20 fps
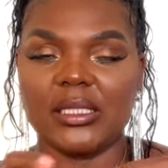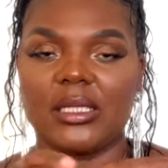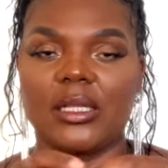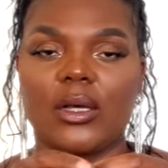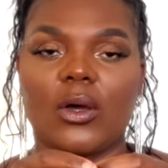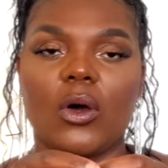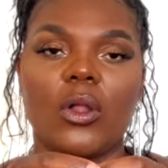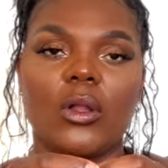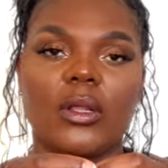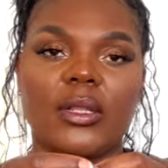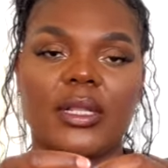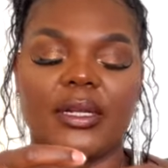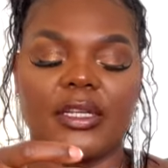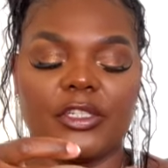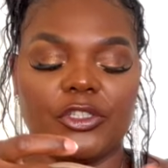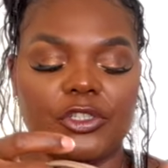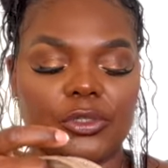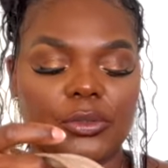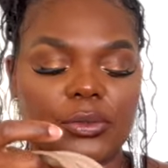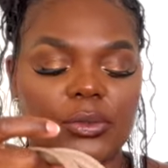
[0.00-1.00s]
The color that I
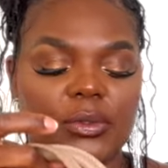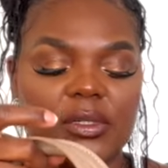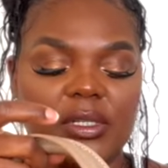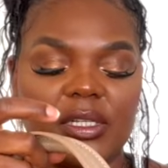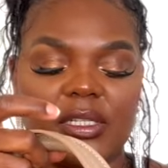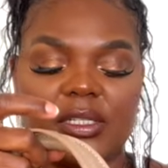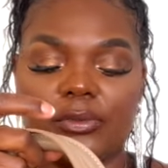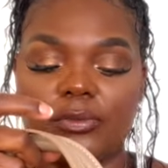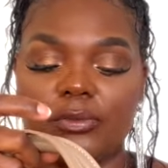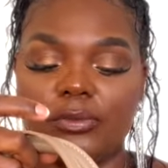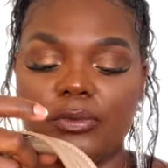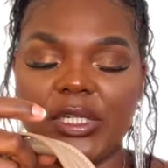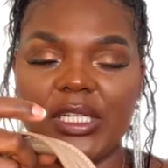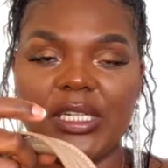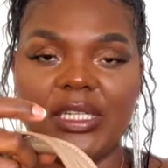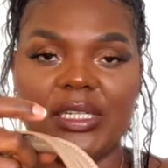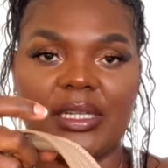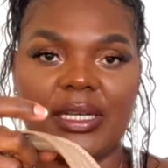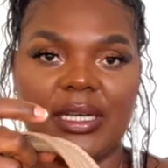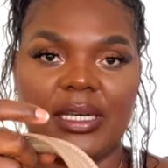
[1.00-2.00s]
choose, it's
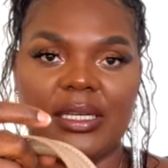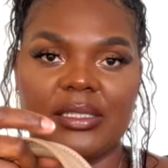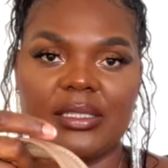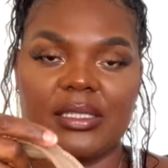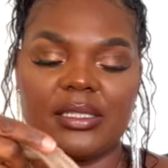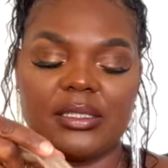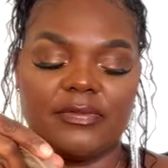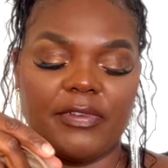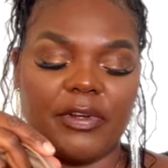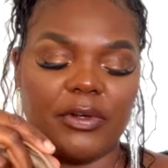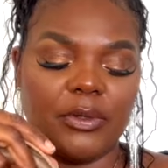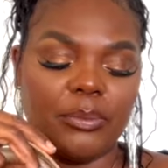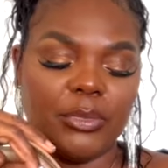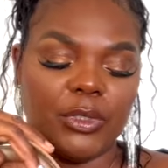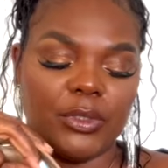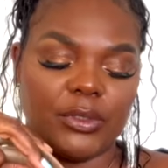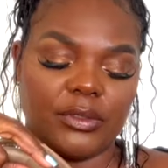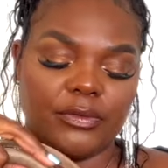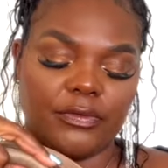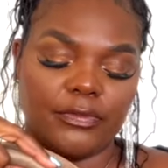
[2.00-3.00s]
really nice. It's very
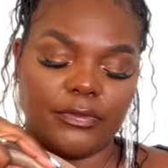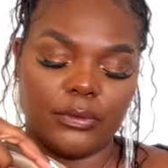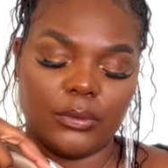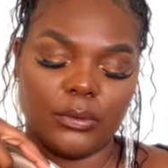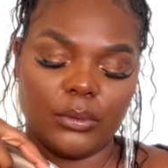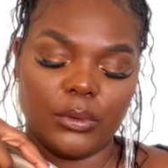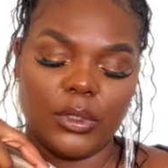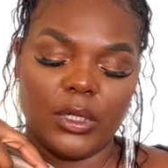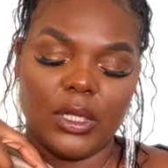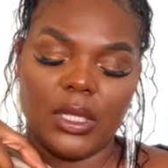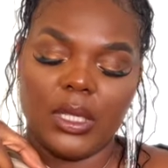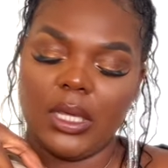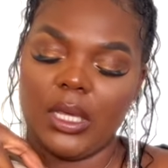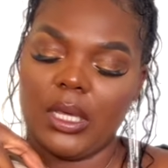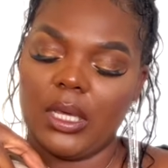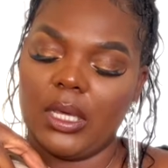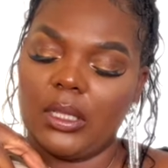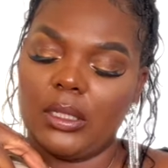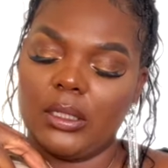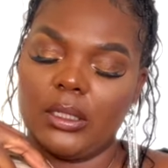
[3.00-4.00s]
beautiful
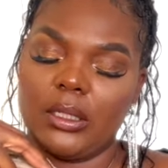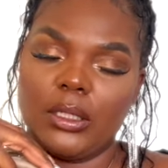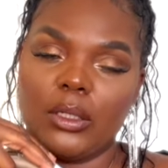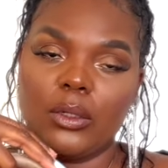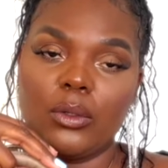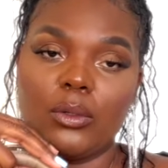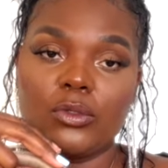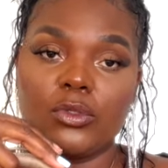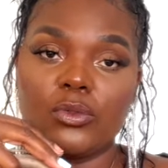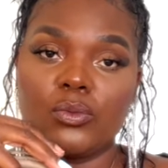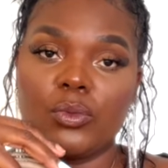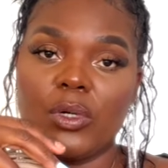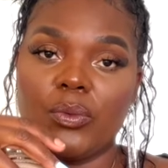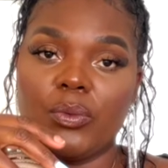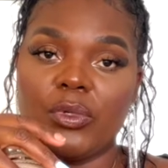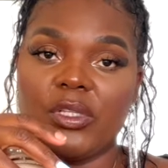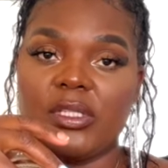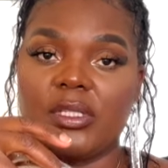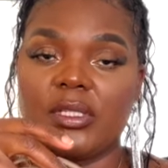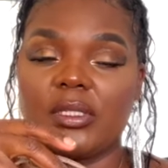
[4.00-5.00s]
and it goes well
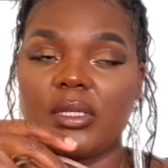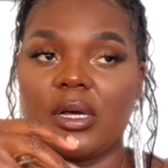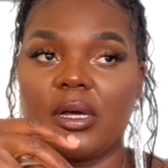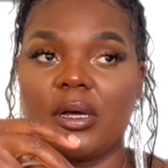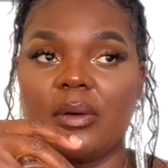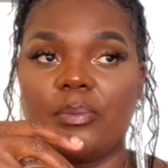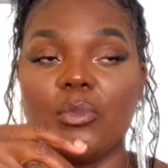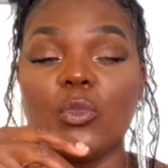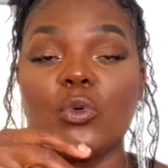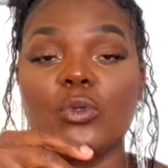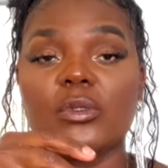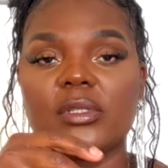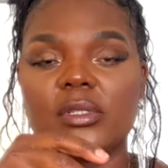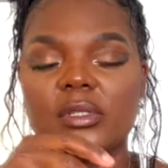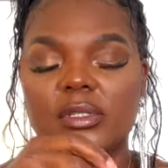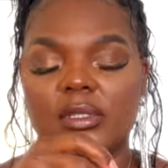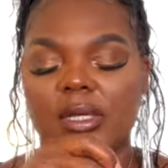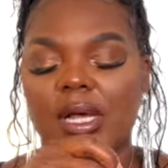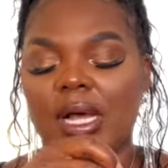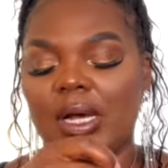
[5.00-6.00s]
with most
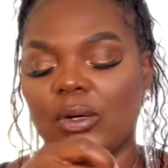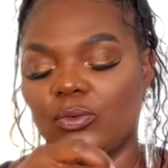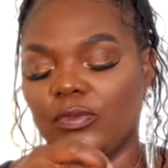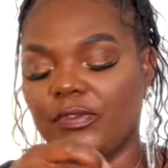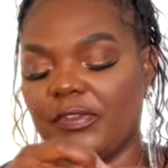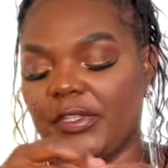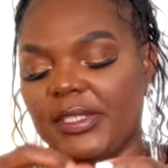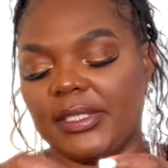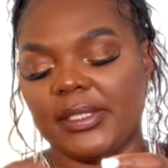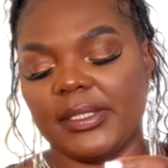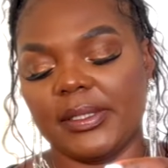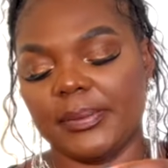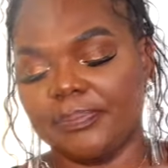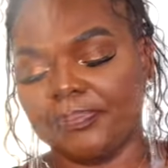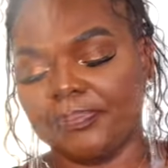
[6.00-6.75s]
outfits.